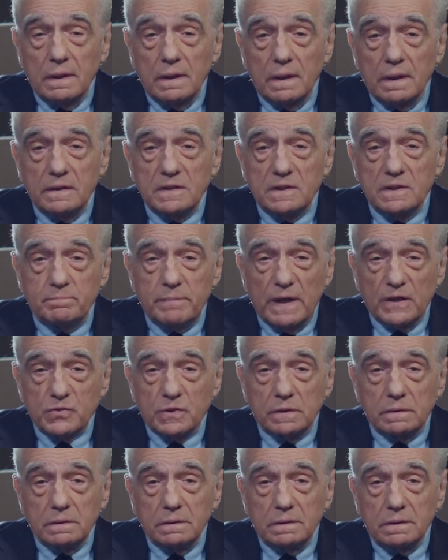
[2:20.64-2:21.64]
and
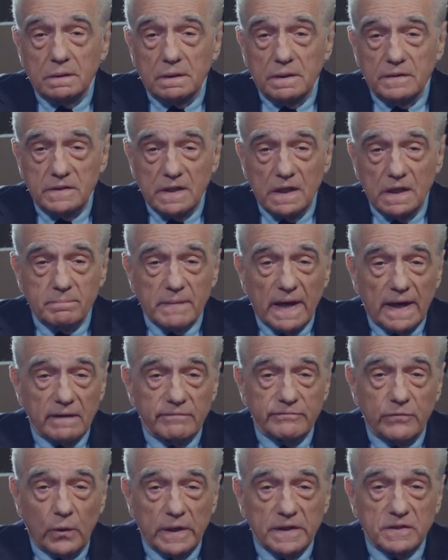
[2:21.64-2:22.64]
special cinematic
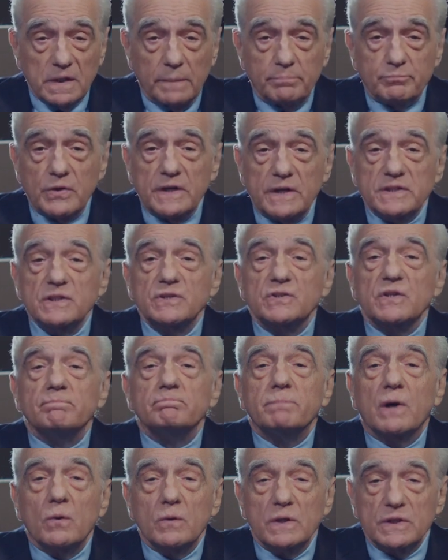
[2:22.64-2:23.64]
voice, a presence
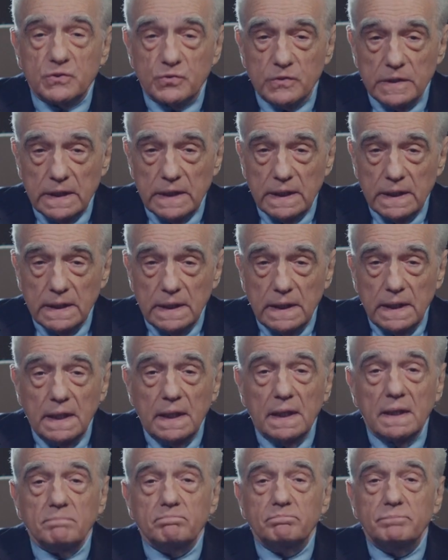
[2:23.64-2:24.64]
of poetry
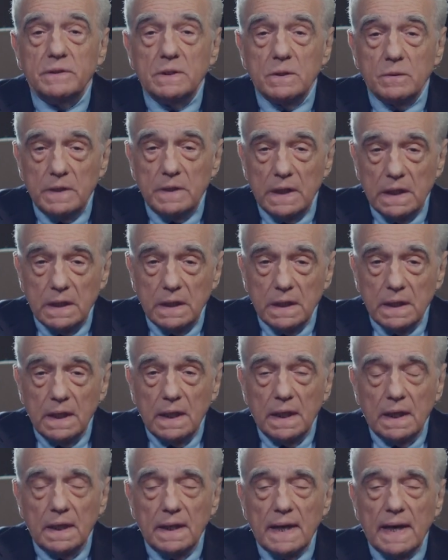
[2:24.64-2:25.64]
and beauty
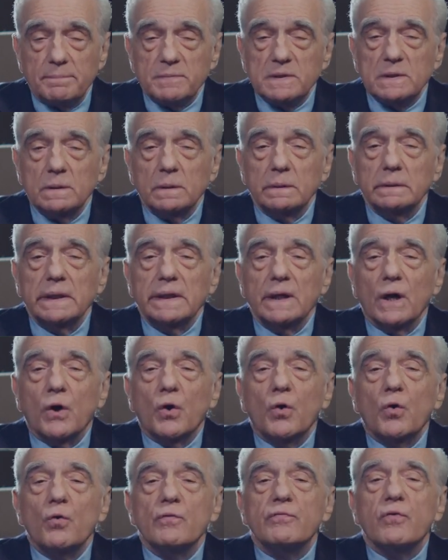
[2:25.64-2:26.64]
and absolutely
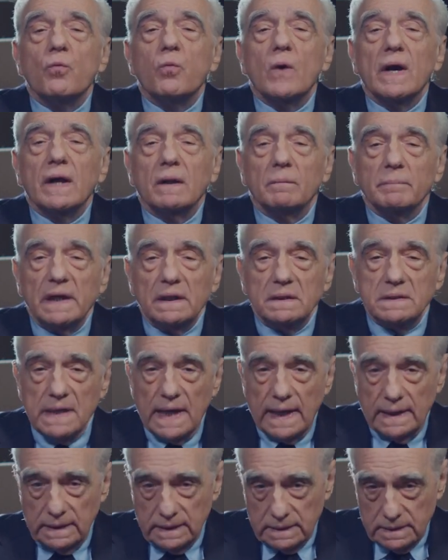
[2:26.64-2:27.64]
overwhelming
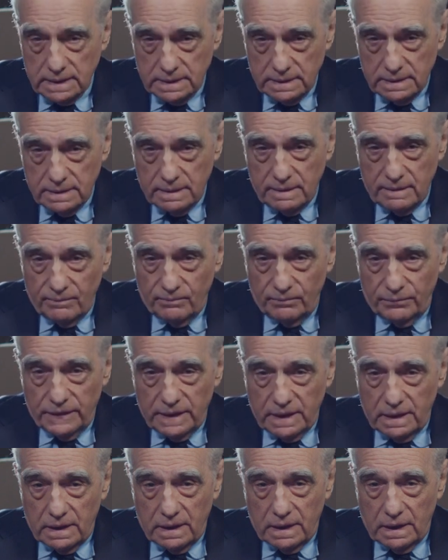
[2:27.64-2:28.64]
talent.
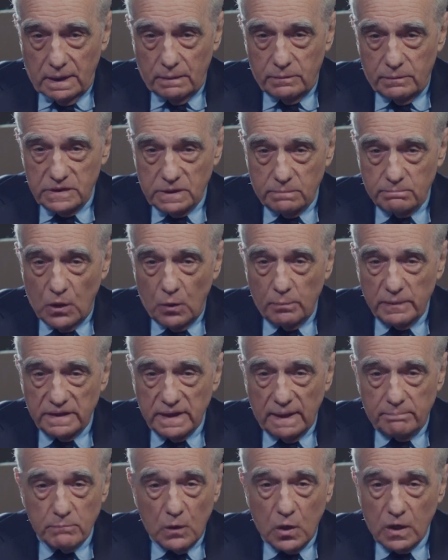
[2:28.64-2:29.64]
It was a moment
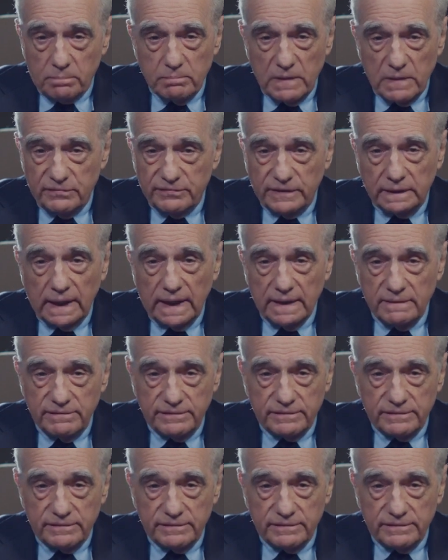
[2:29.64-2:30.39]
that marked me for life.